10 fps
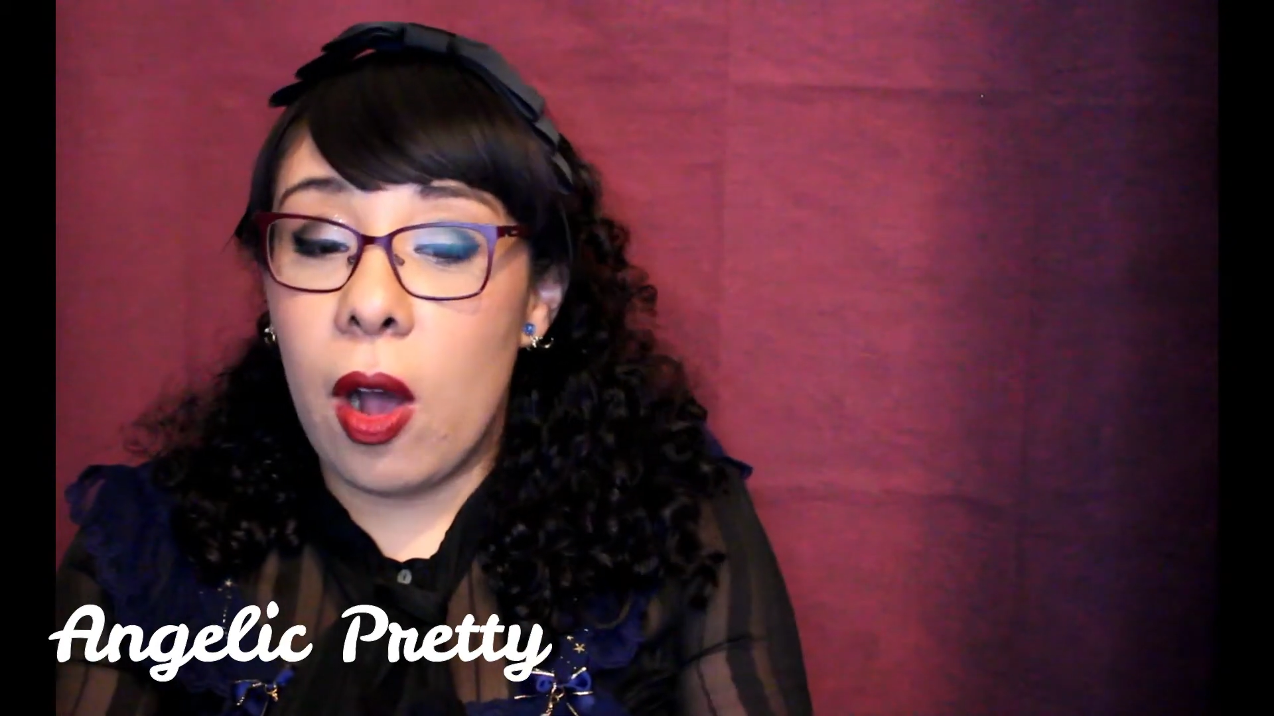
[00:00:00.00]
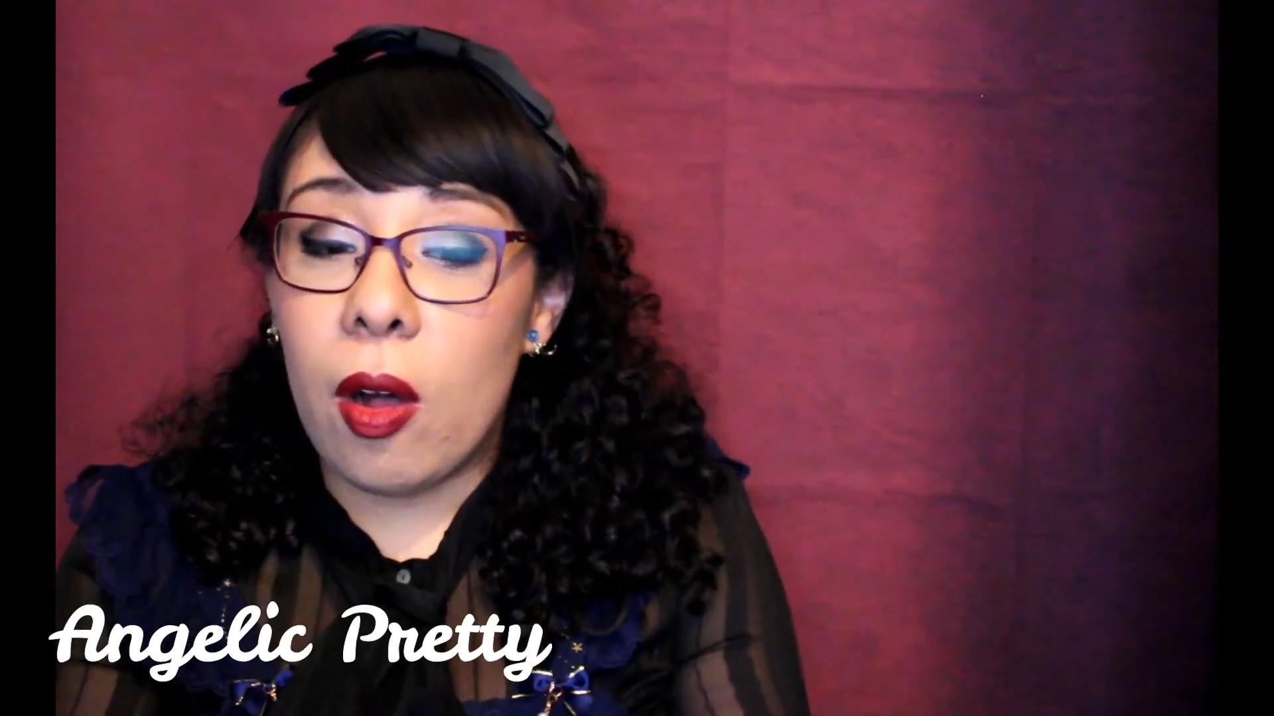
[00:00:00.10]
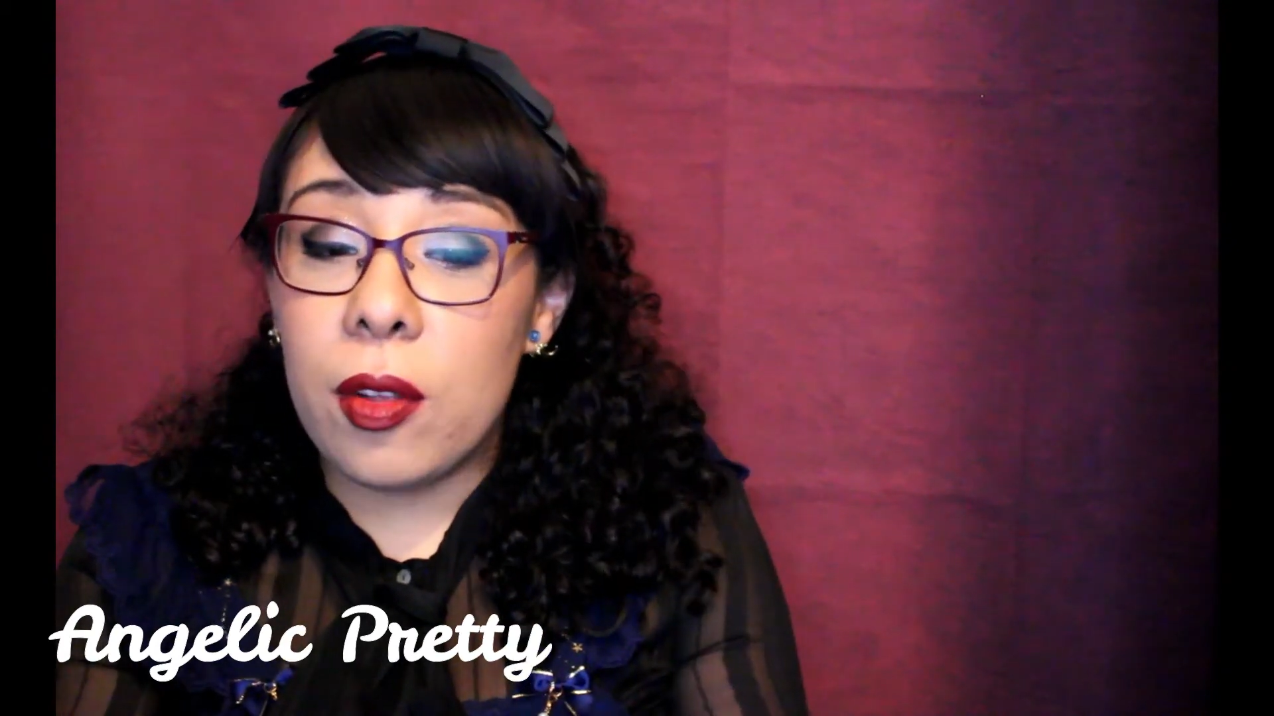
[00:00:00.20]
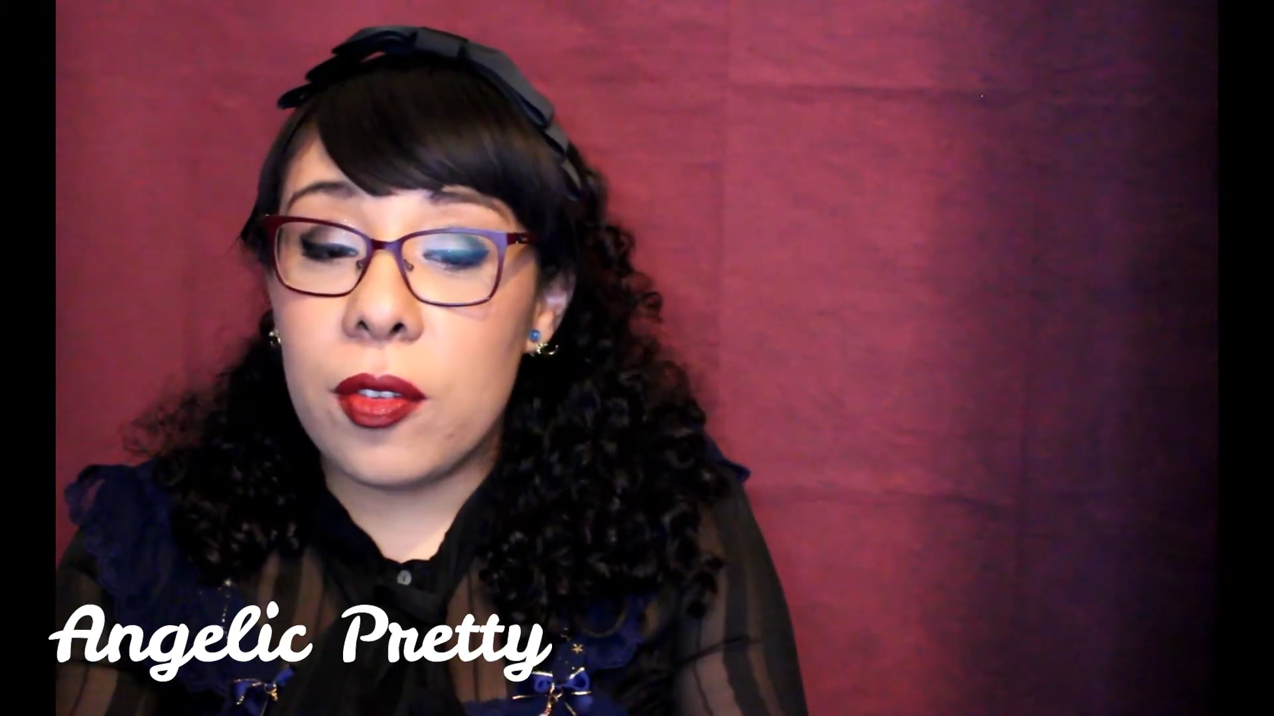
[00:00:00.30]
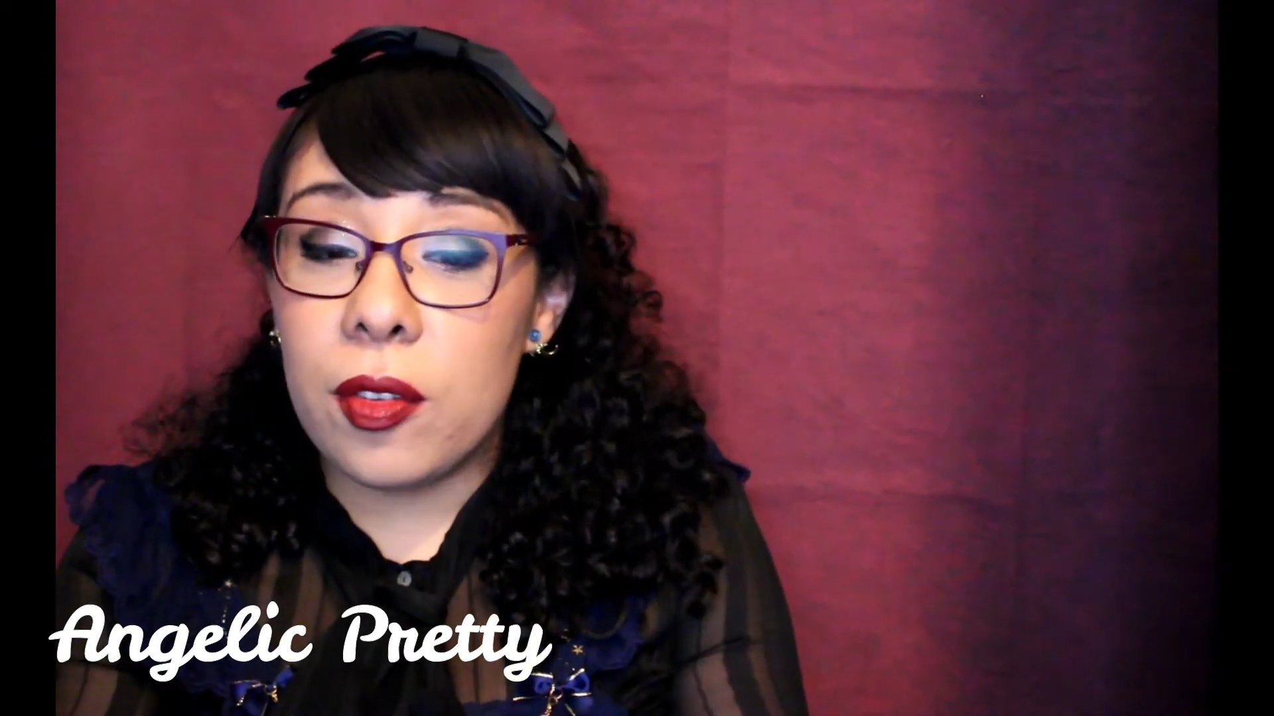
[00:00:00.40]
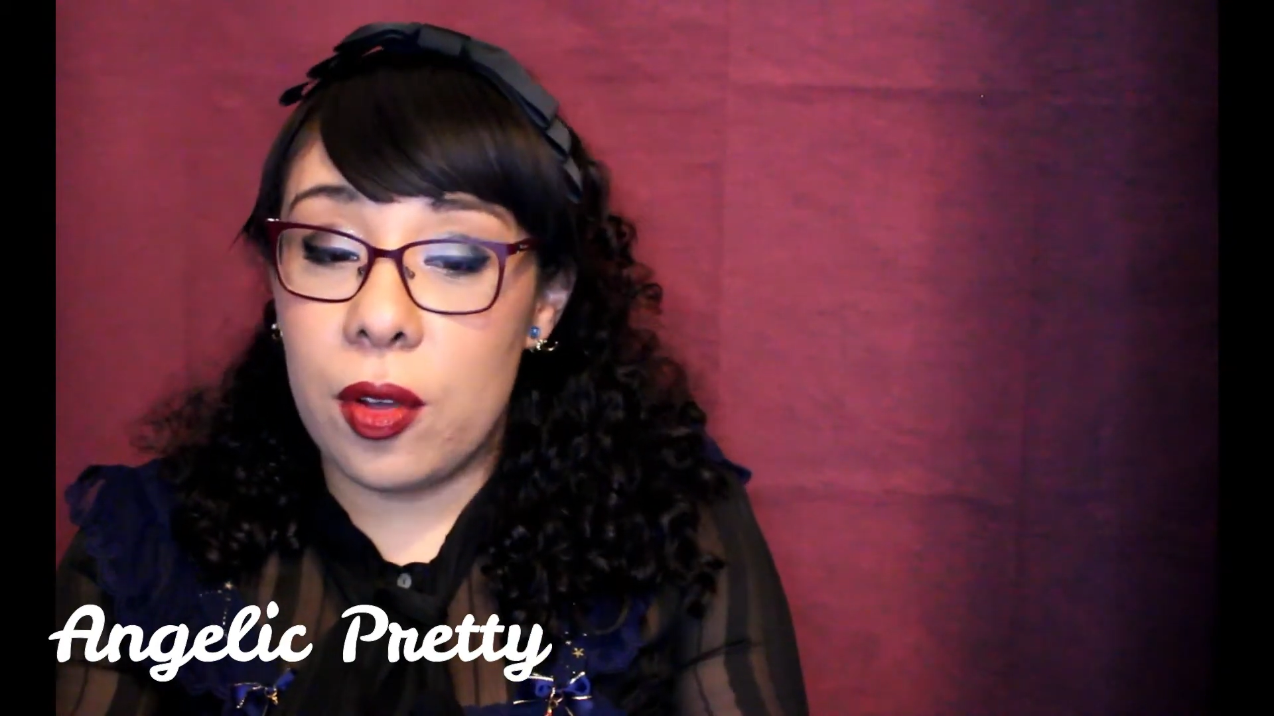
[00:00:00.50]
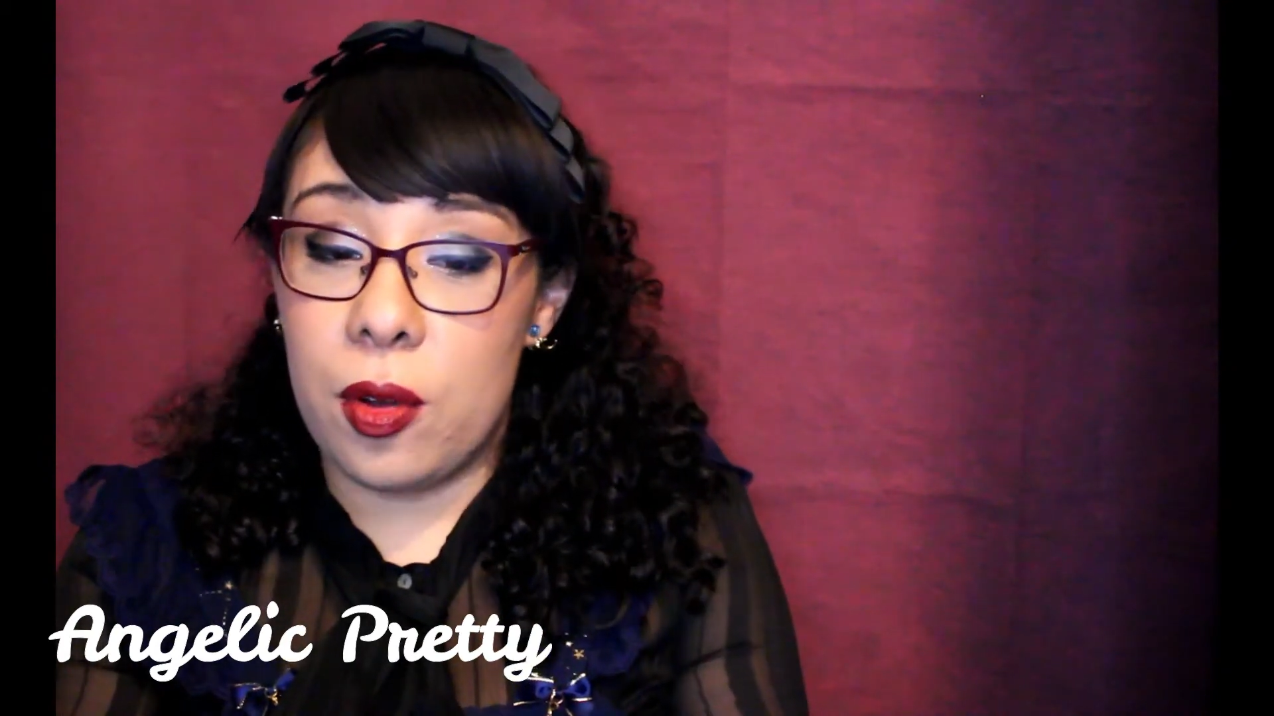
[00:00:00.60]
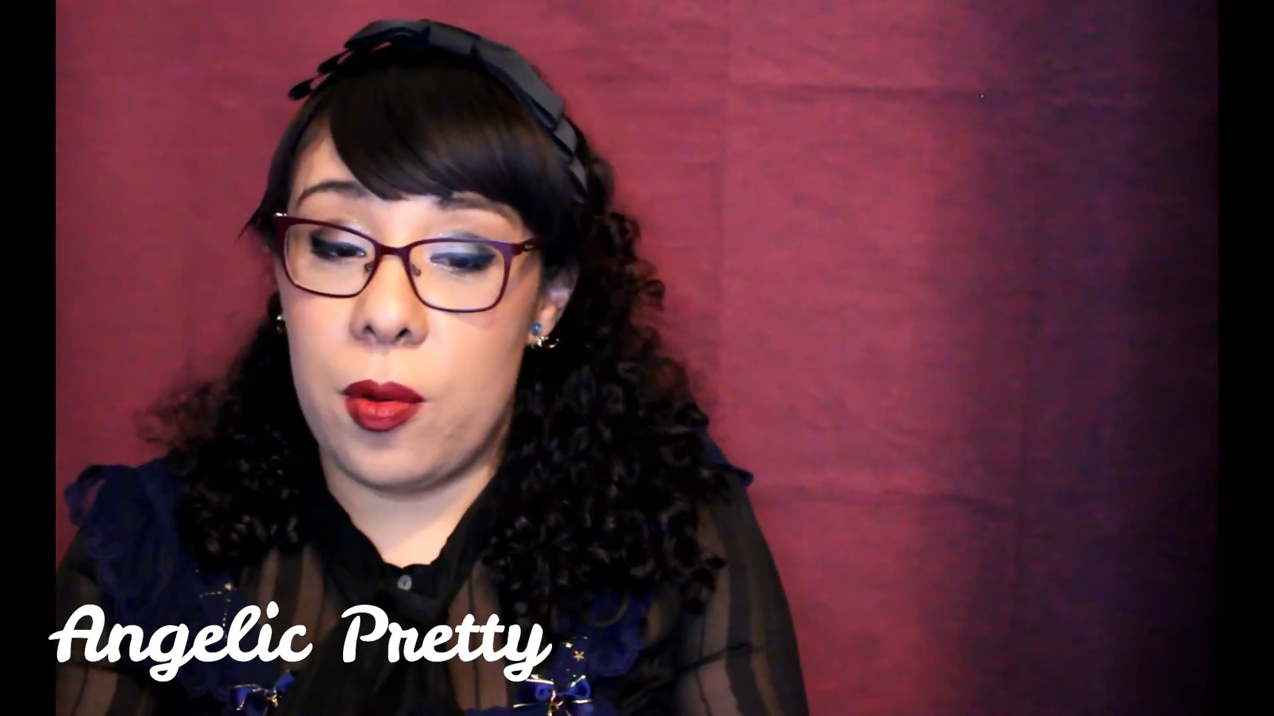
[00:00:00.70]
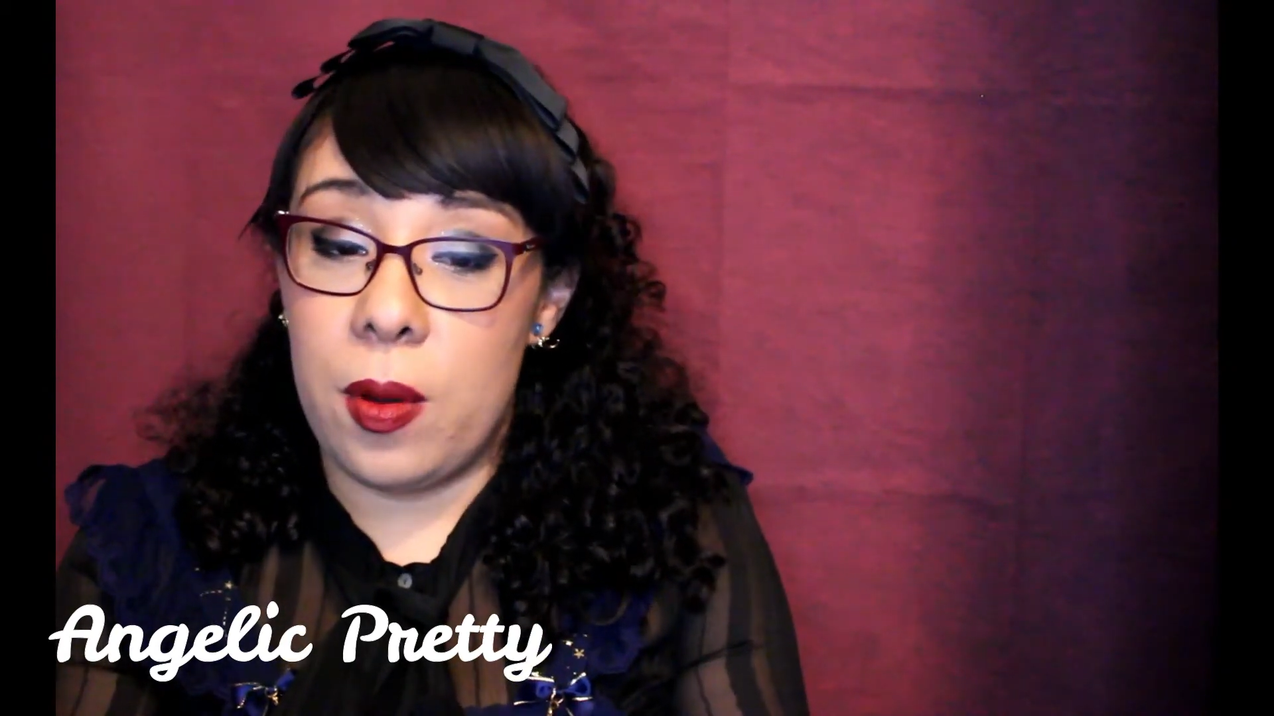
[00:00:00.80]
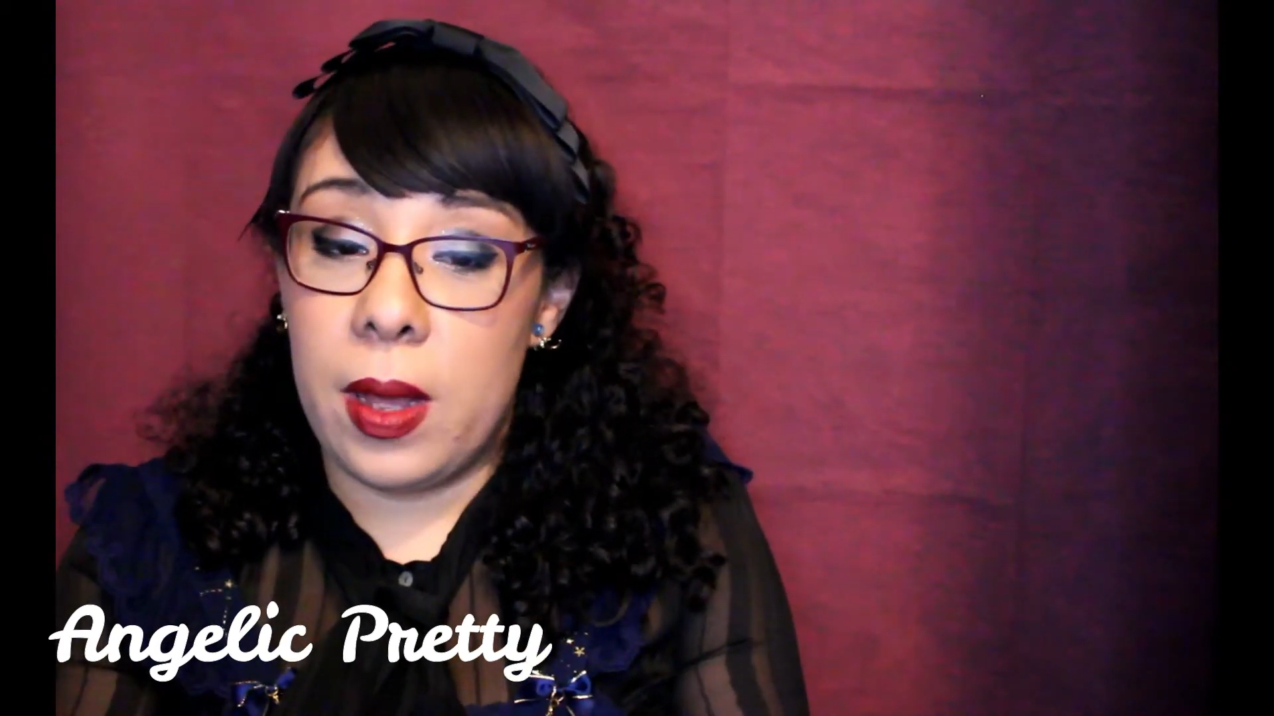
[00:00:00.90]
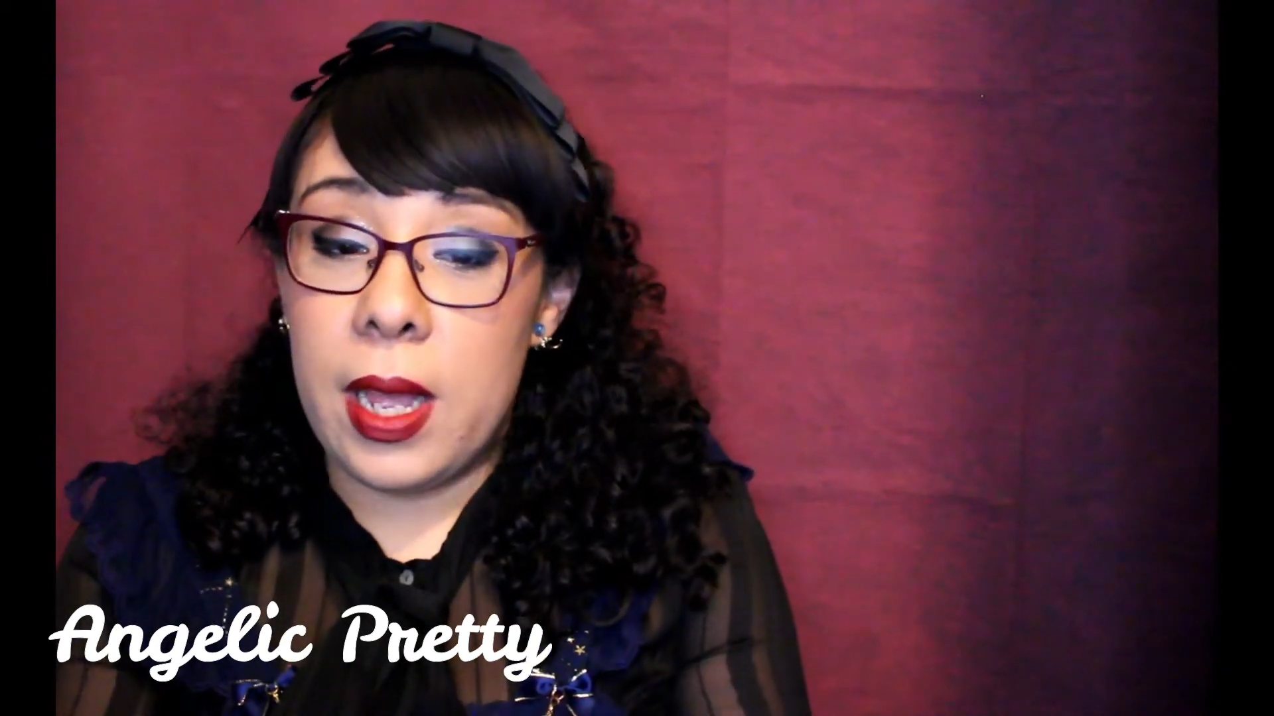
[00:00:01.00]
also